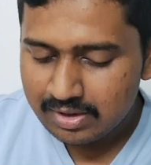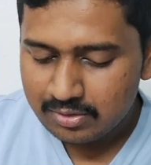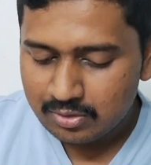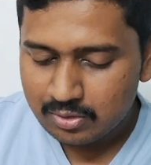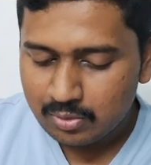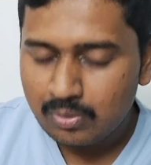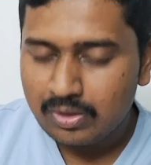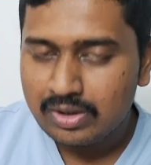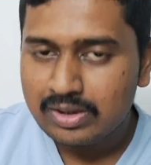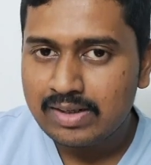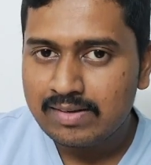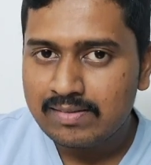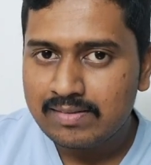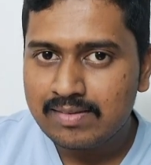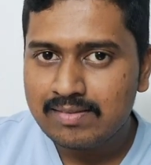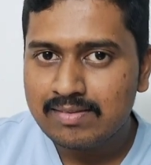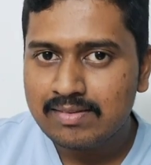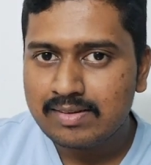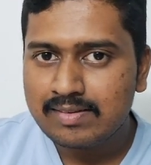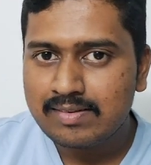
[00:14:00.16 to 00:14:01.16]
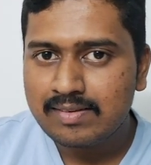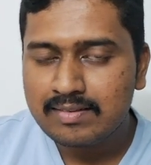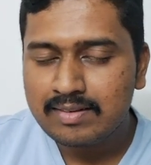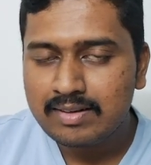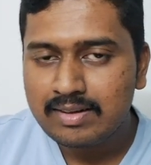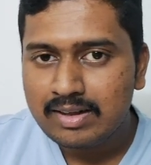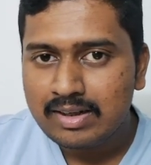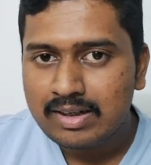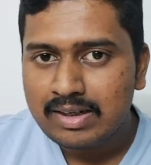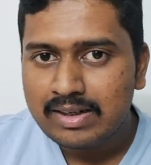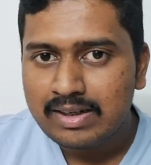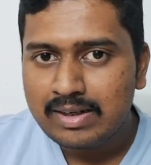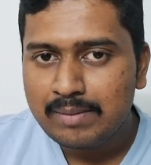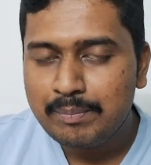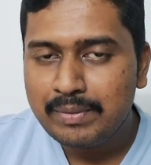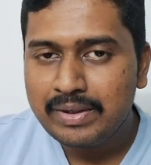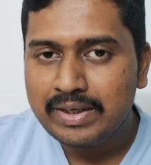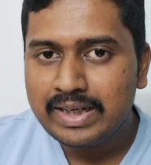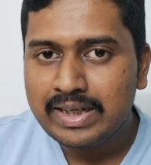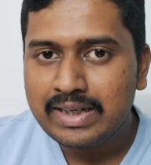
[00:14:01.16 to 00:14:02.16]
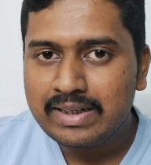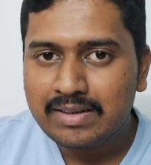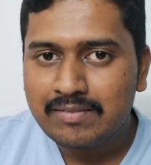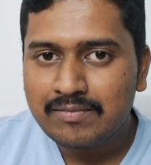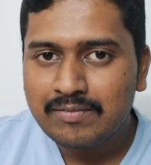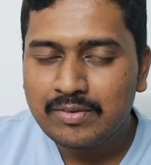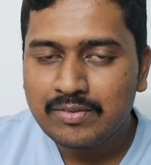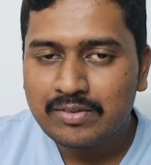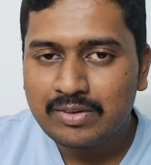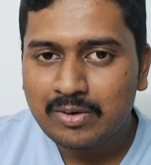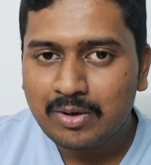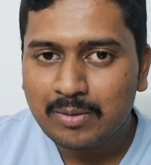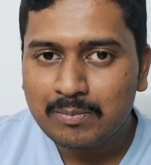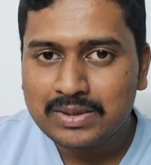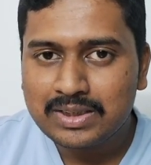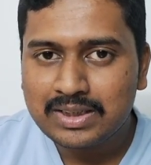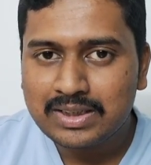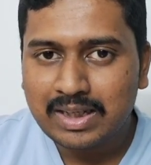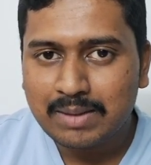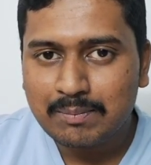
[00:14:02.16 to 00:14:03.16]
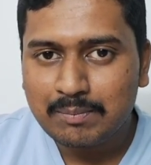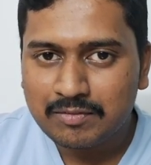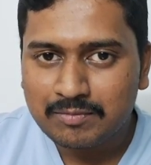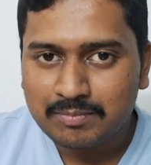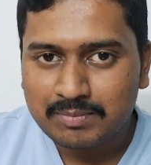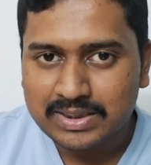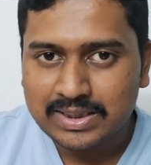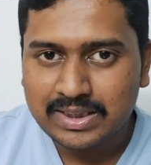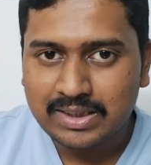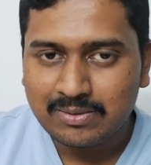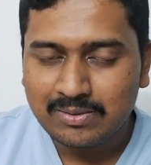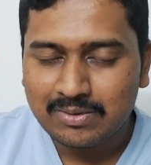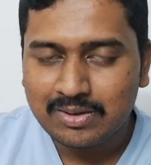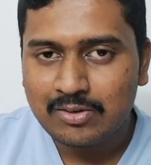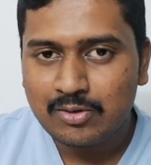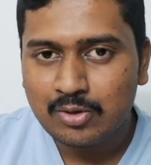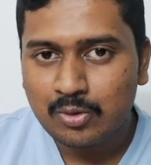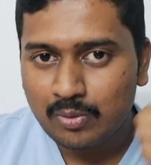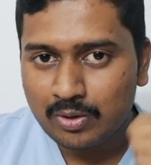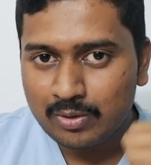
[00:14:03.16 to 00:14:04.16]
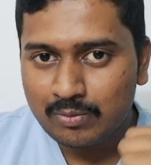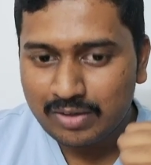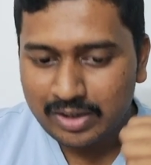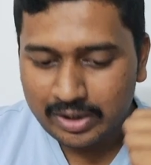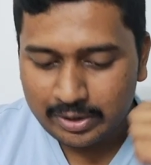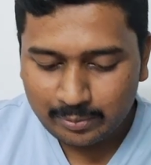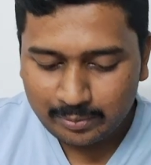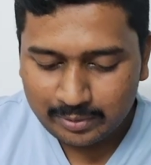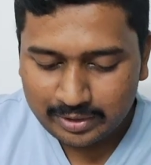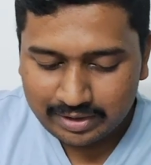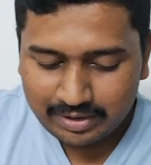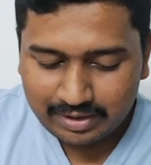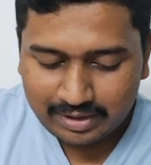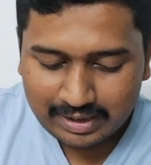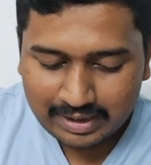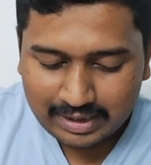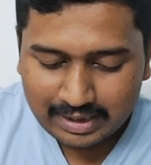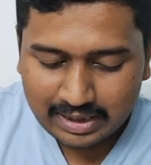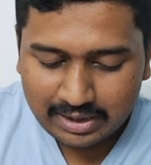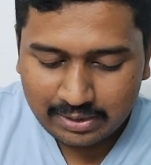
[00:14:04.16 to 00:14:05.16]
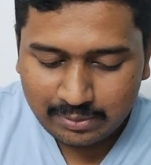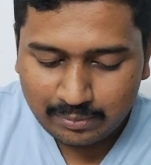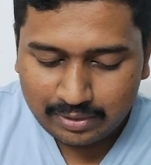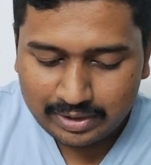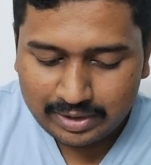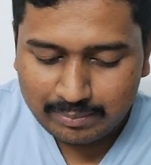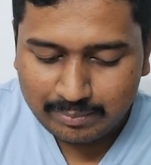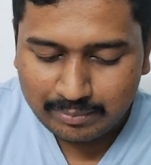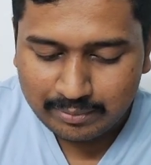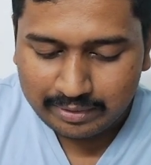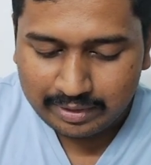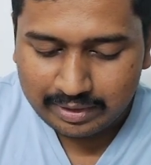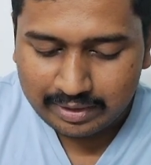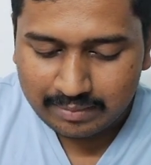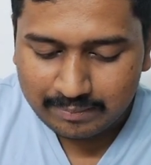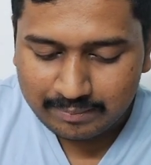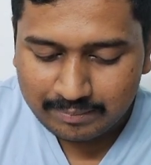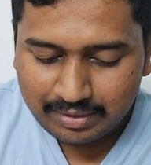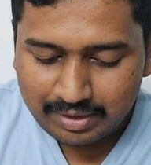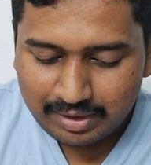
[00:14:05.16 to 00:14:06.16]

so what is this? This is a repeating confusing option type of mistake. Okay, so what will I do here? I'll do a mnemonic.